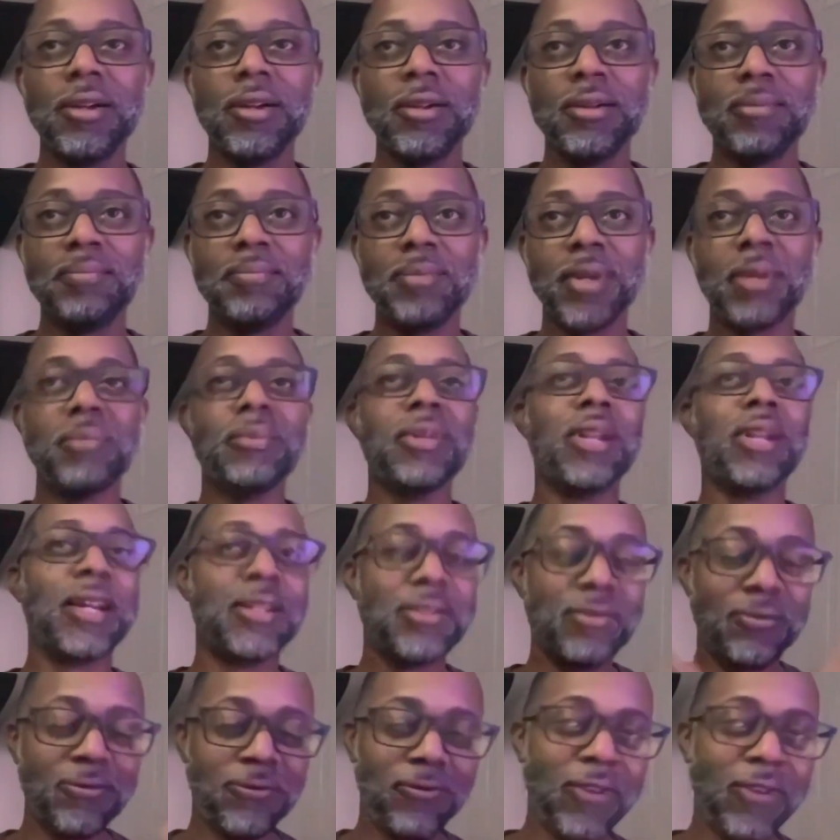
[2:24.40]
Maybe like
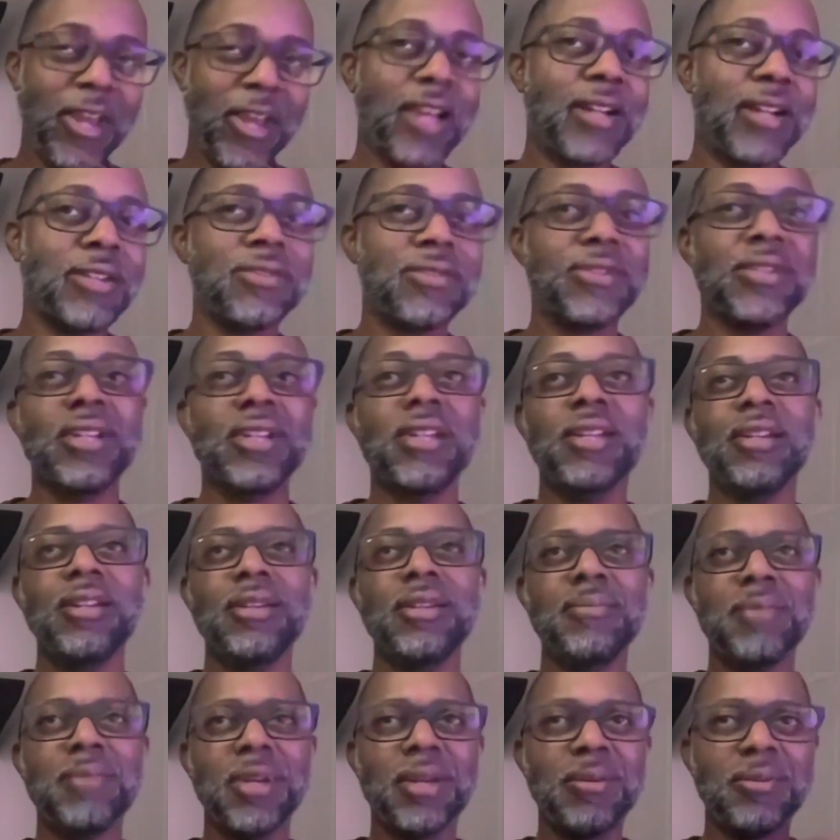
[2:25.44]
some
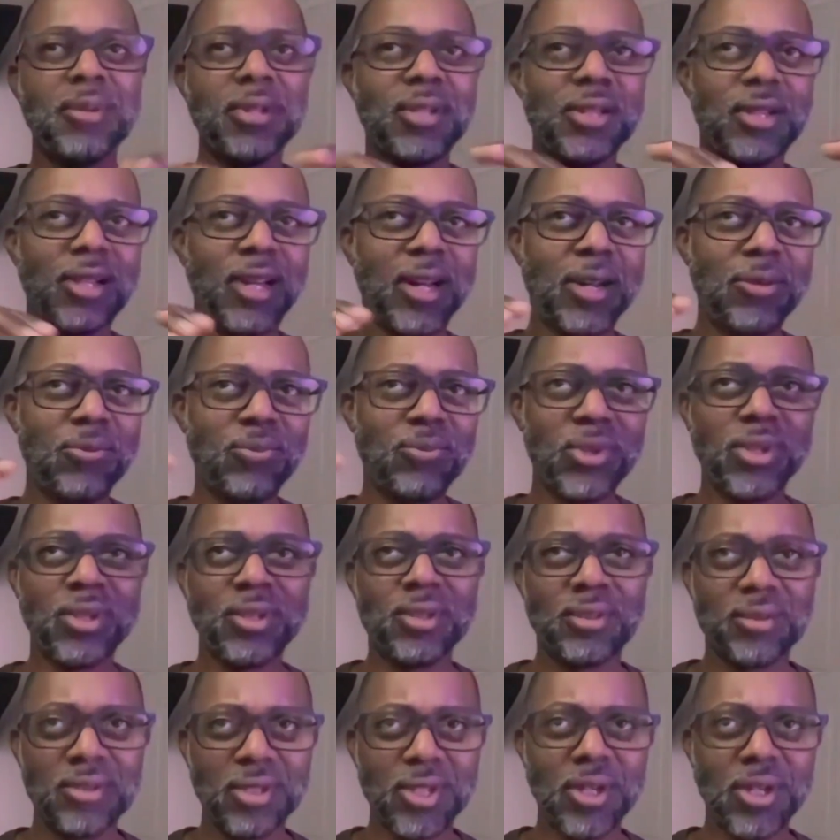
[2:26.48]
fantasy, maybe like
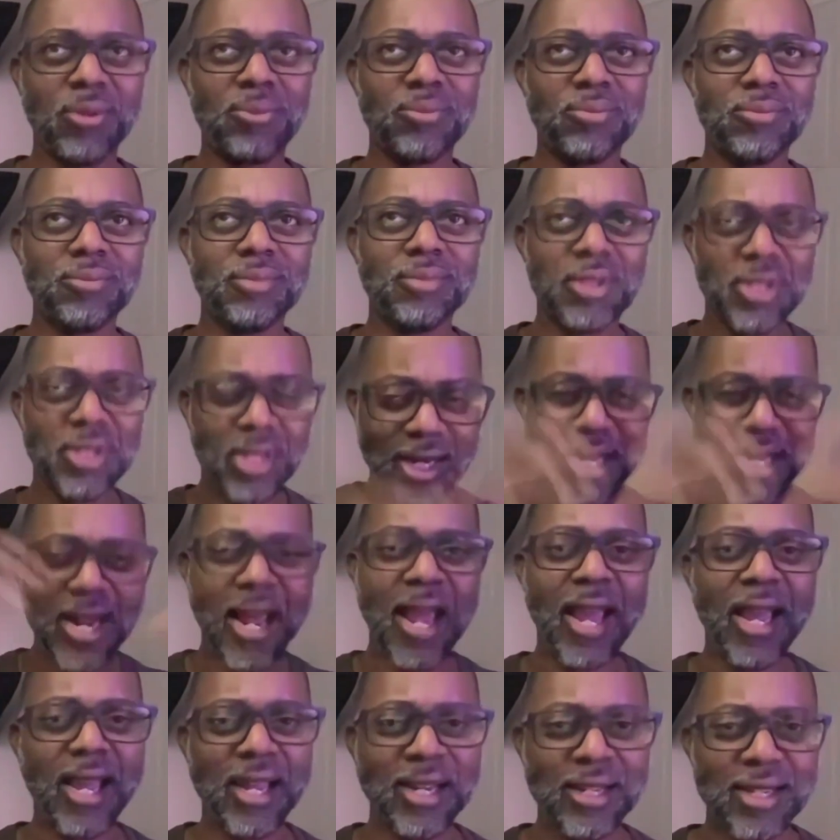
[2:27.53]
real
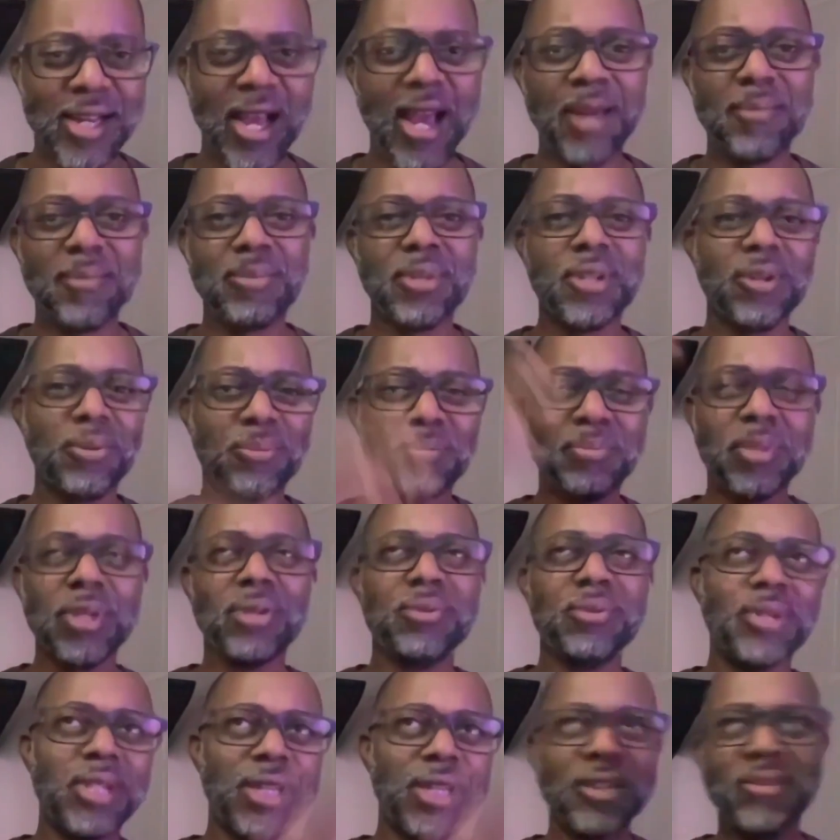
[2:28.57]
today type
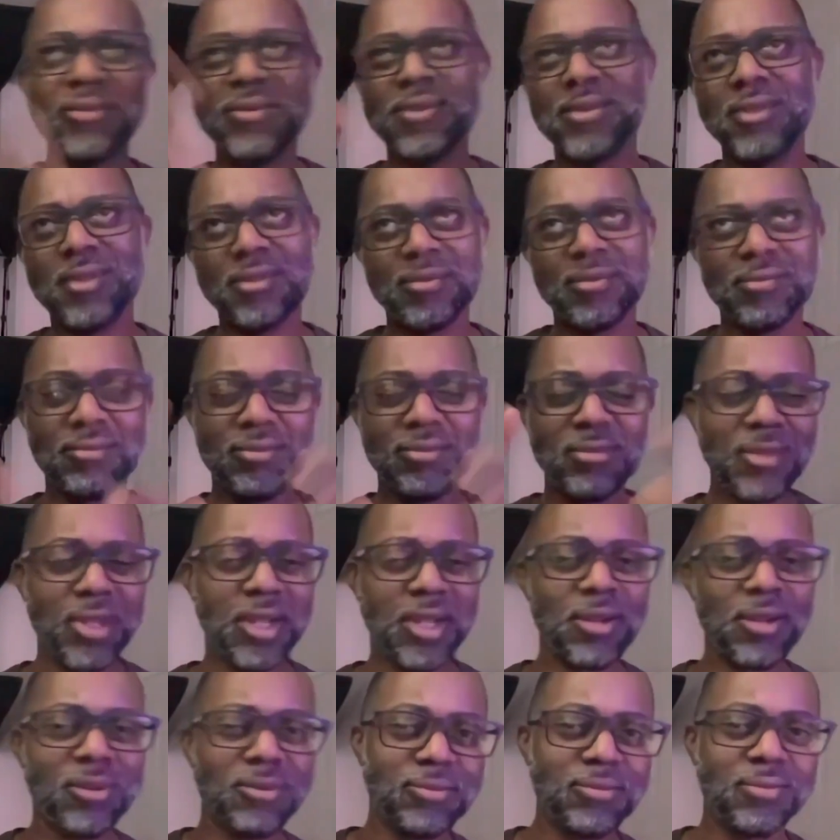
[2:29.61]
buildings and
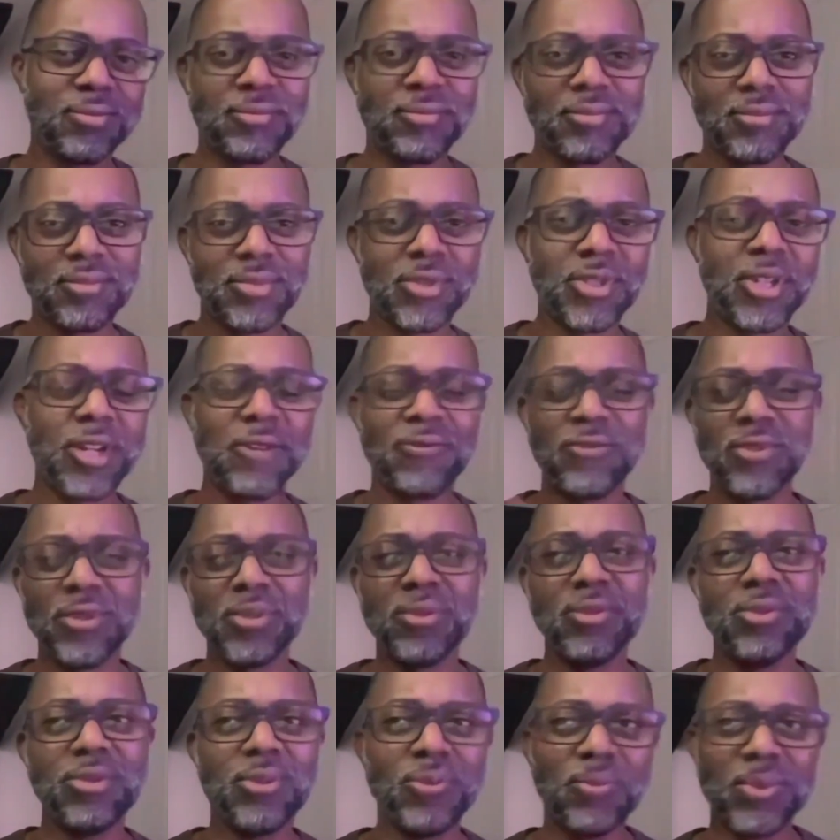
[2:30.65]
stuff
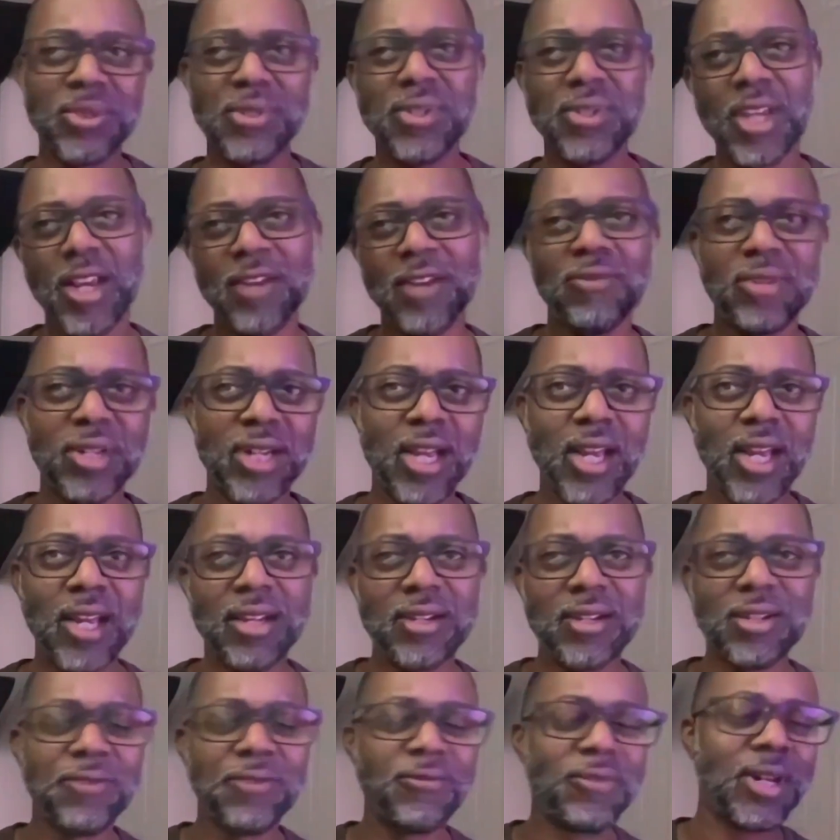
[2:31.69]
you would see every
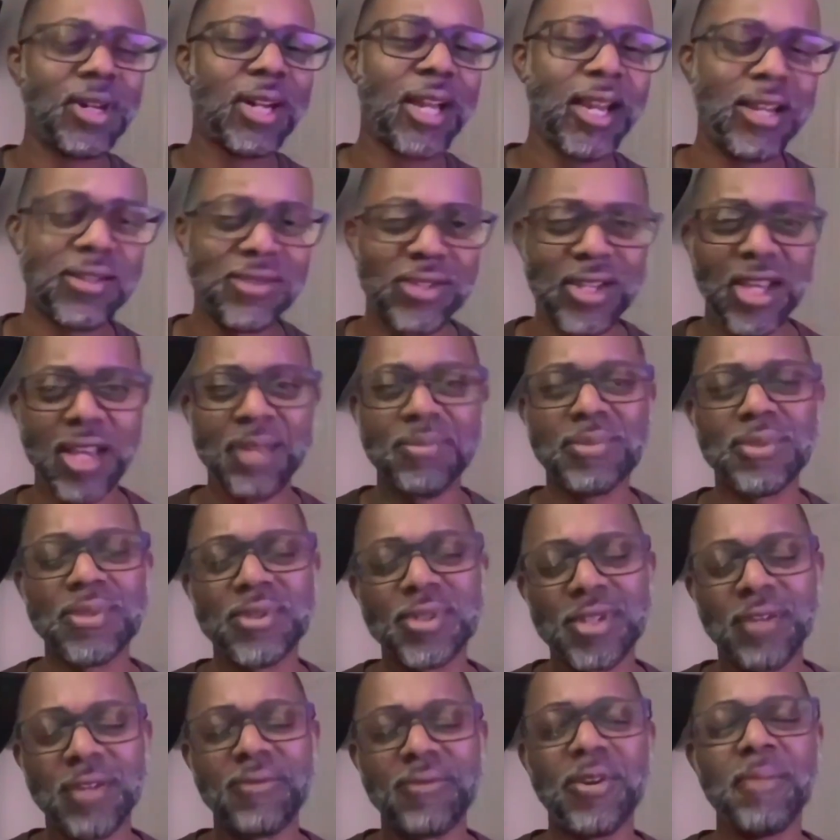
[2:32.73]
day, different landscapes and
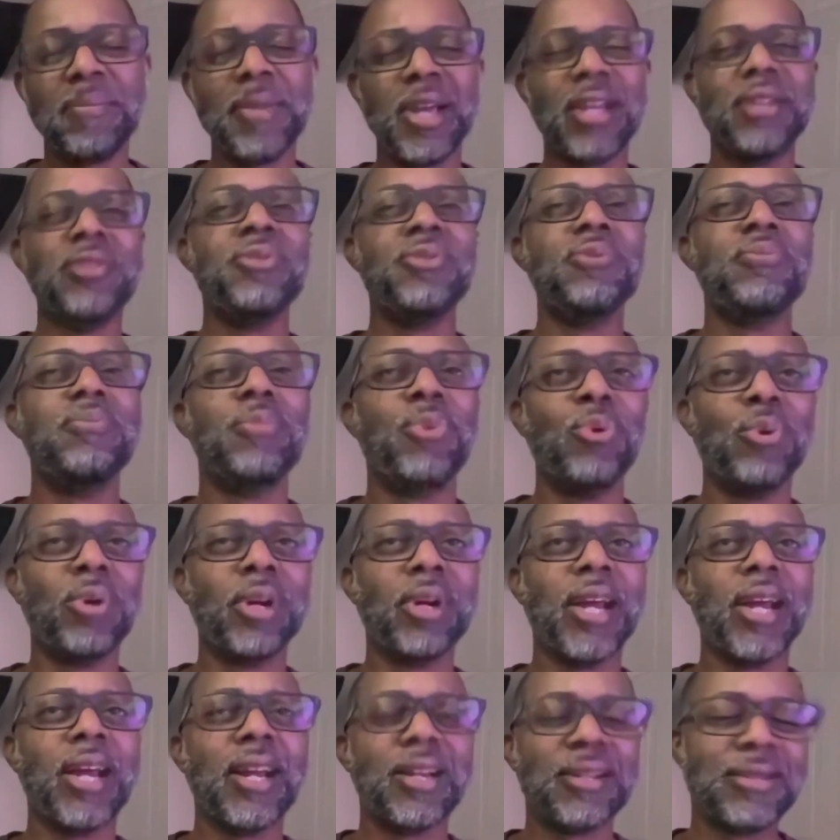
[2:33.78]
stuff. I may do more
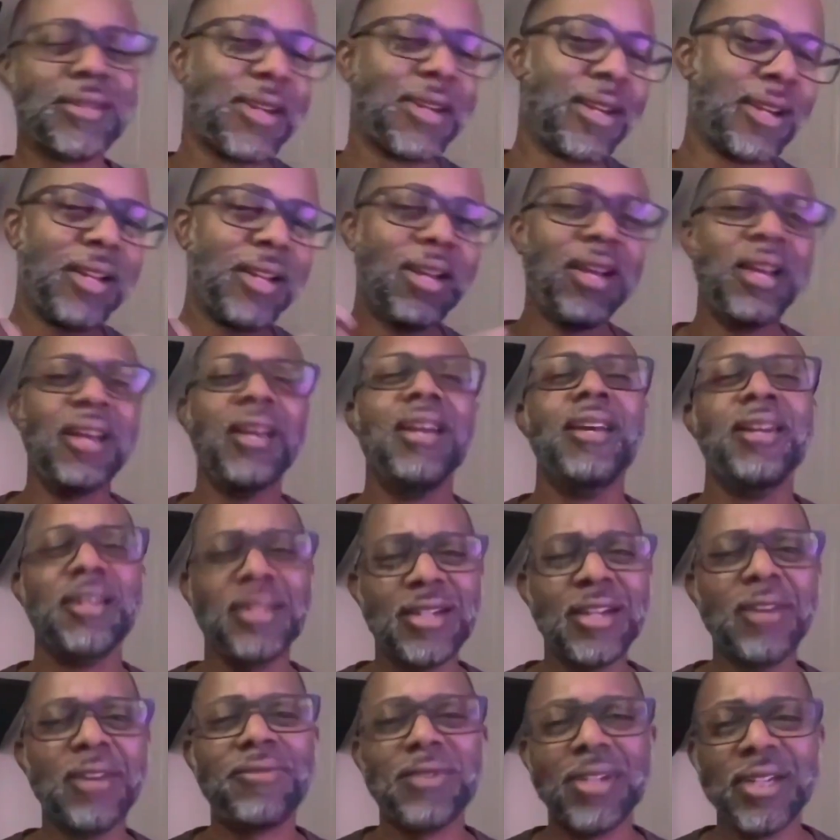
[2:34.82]
of that because I
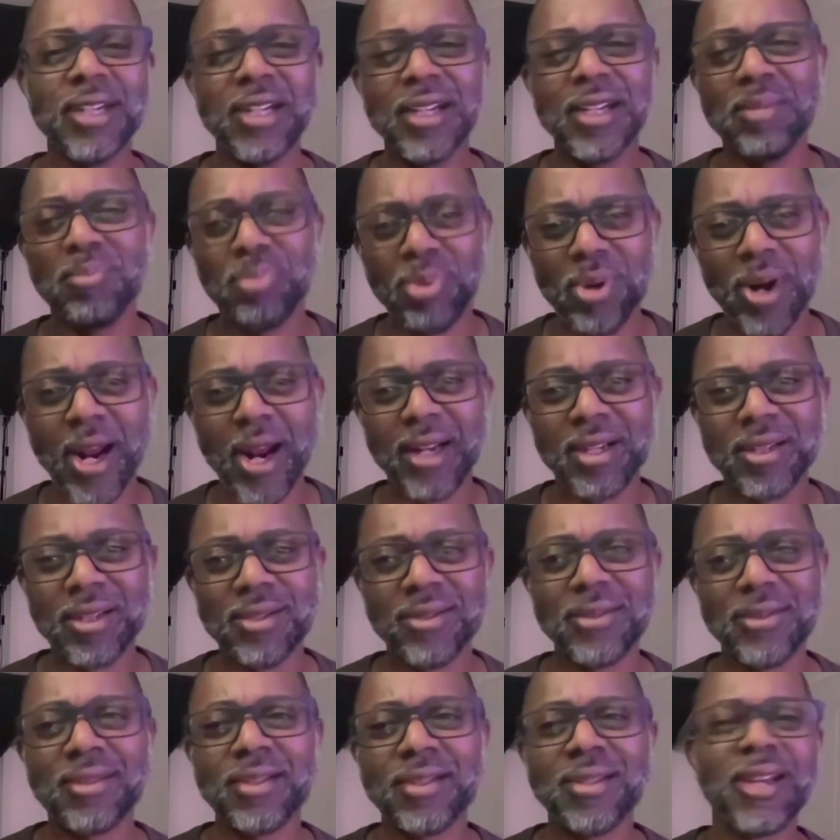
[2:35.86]
definitely need to
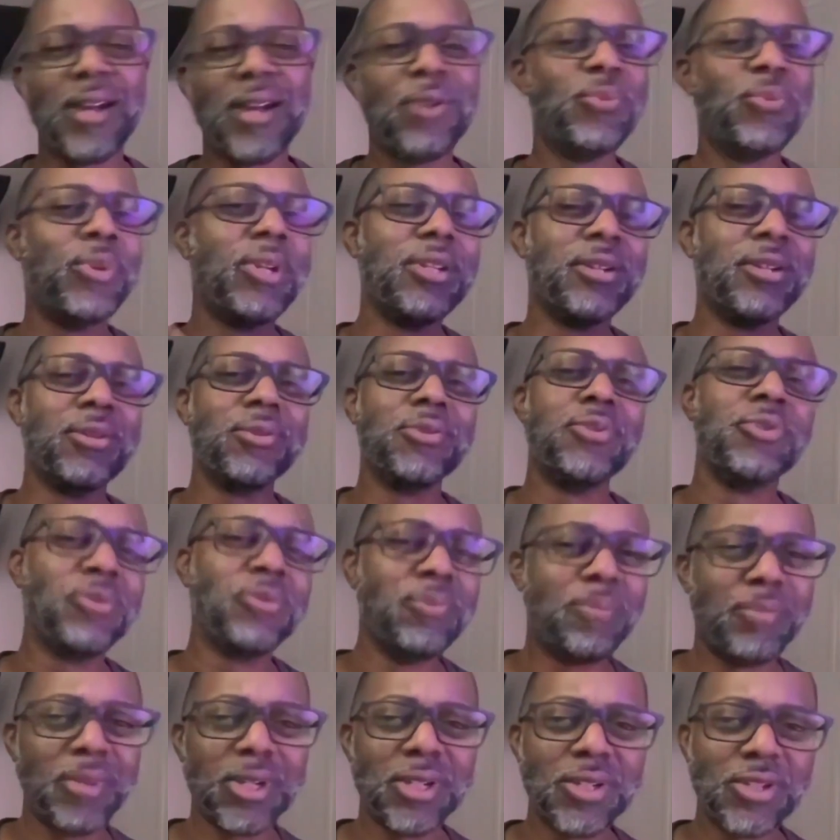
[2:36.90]
practice, because I really don't
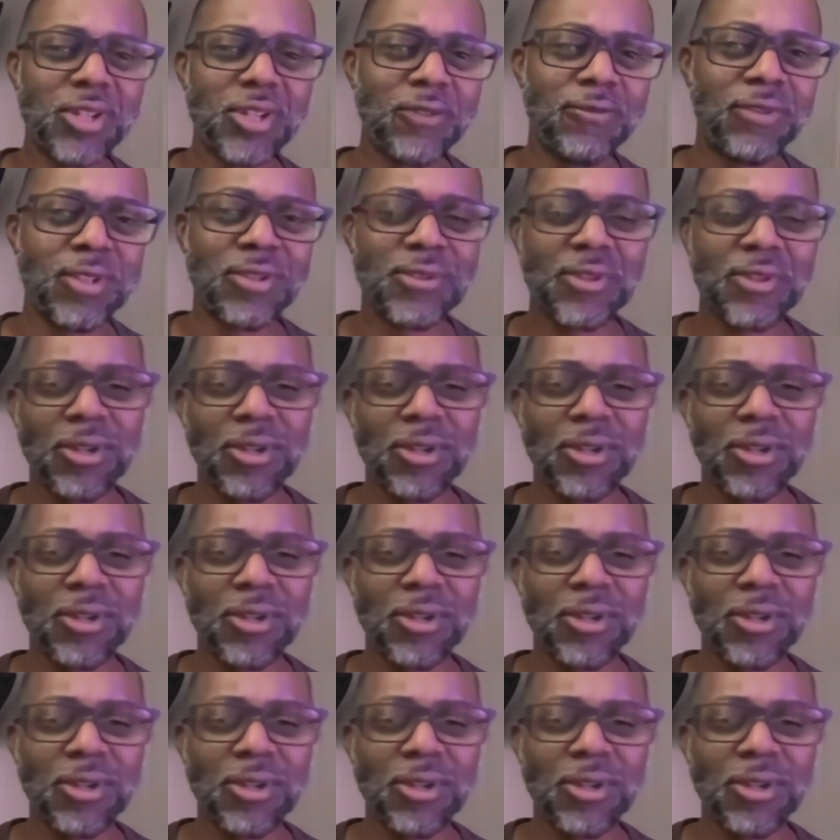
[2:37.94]
do much of it.